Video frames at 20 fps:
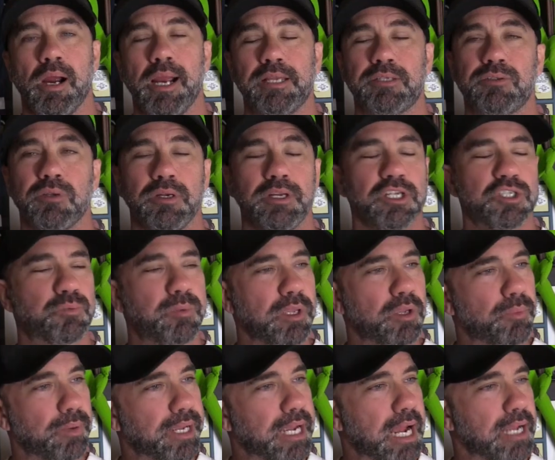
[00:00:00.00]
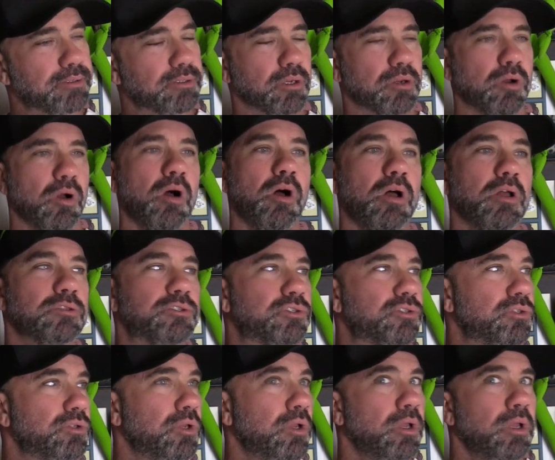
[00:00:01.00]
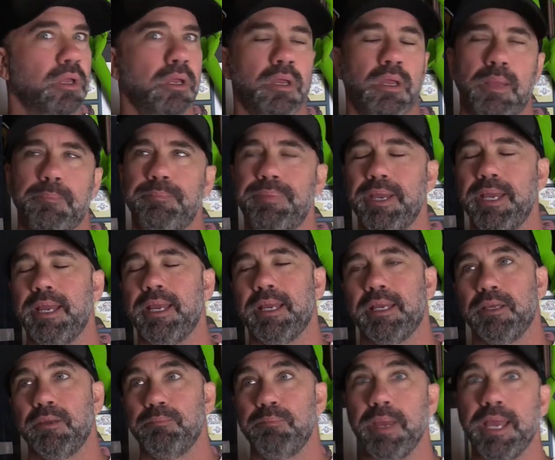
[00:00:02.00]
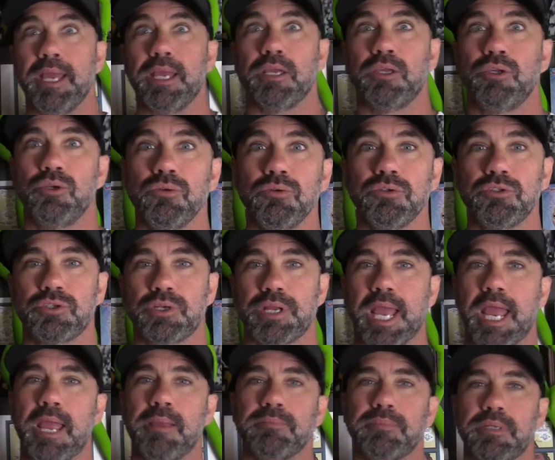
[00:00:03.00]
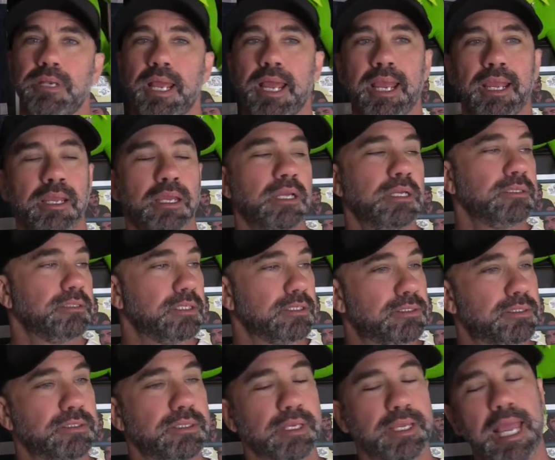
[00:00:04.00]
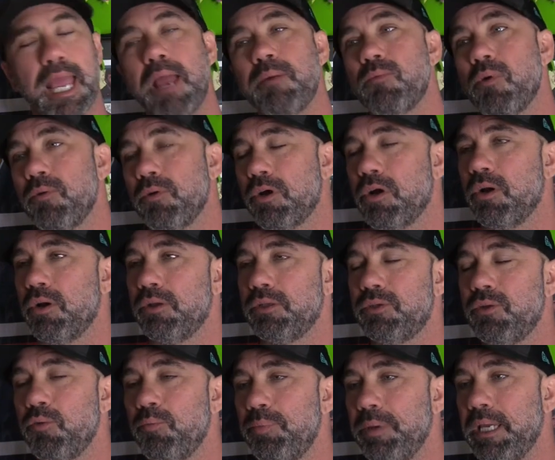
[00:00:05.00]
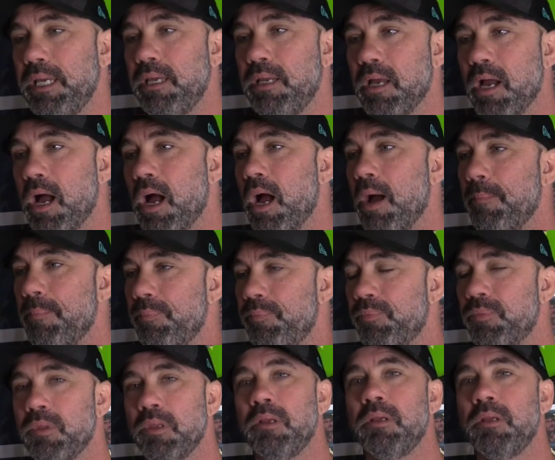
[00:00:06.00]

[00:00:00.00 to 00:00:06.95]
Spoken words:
Alright, so this week we got the Colts. Big, big, huge game today. This is the game where we're going to be, This